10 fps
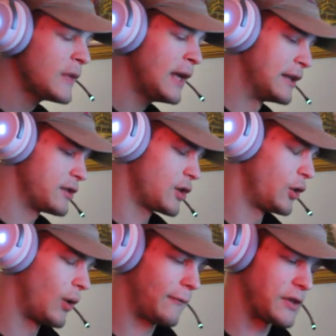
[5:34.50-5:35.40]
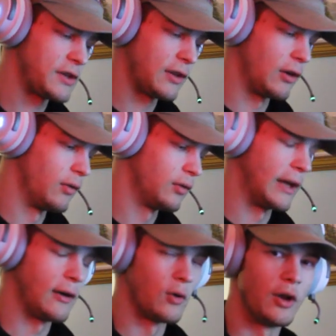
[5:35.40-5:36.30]
And so you don't have to sit there
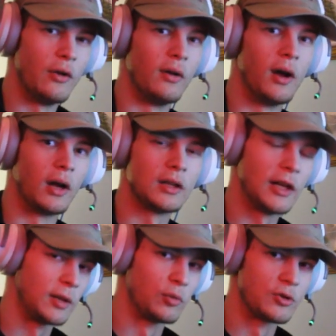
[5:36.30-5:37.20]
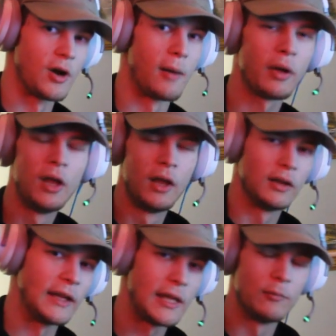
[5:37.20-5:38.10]
like on a collectible drop,
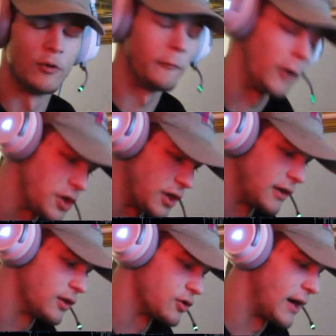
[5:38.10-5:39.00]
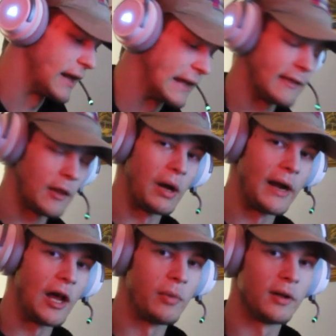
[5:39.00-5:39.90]
like keep refreshing to try to get the buy
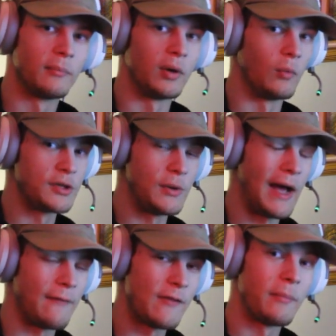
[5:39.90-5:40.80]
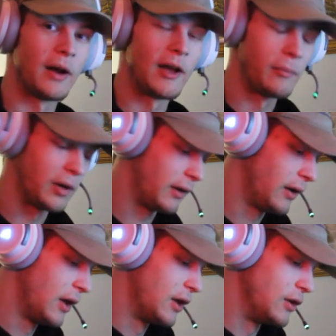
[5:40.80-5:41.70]
now button. But once you have that buy now button,
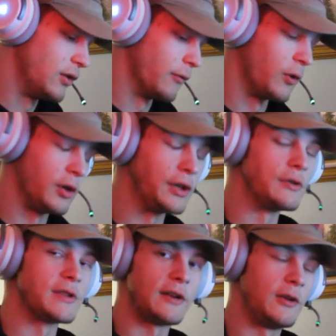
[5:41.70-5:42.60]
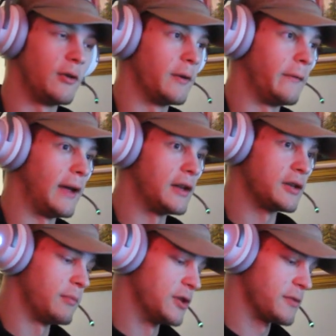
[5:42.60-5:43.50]
you can really use that to your
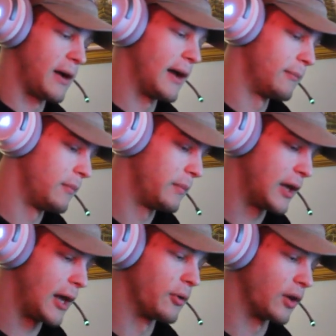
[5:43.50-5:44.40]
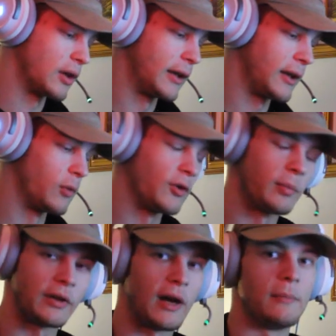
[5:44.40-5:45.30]
advantage just by being able to click it
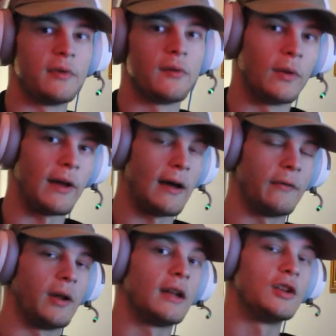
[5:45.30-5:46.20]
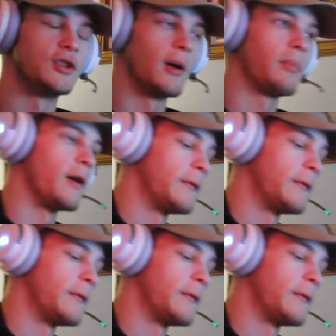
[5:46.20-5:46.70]
multiple times without having to jump off